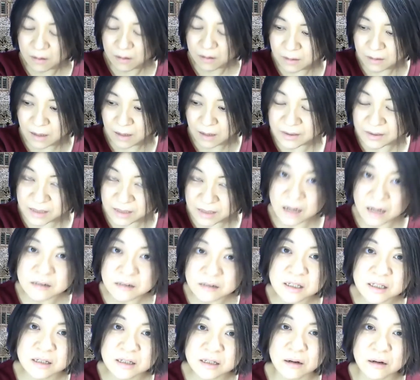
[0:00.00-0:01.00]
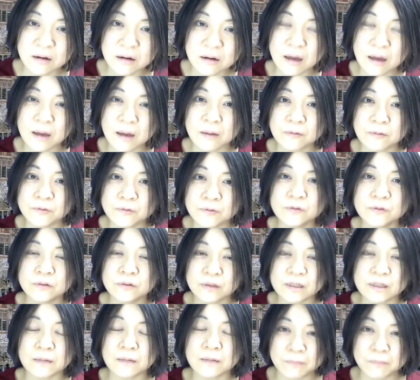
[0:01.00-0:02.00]
adult,
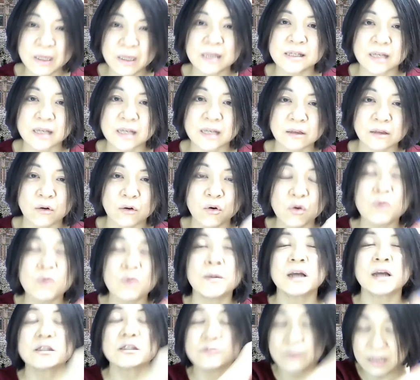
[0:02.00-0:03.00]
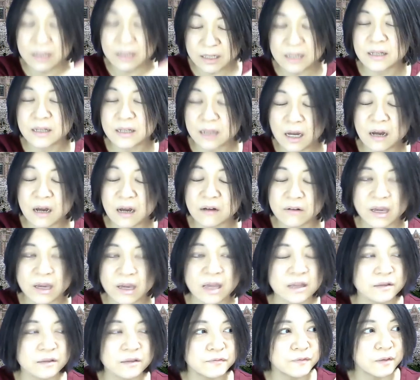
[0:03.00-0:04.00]
that means that over 20 now,
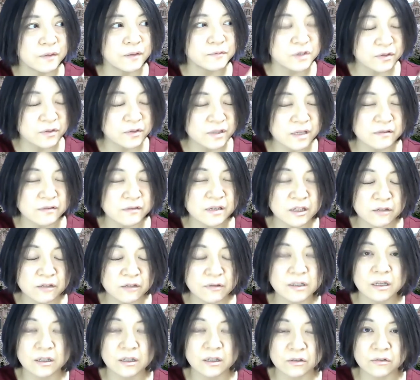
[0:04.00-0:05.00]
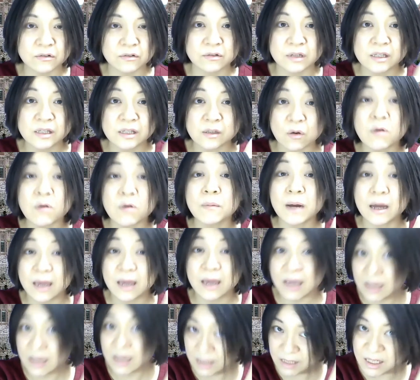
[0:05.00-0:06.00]
and from 2022, it's over
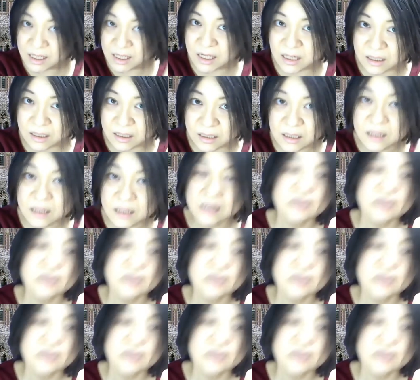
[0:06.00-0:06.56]
18.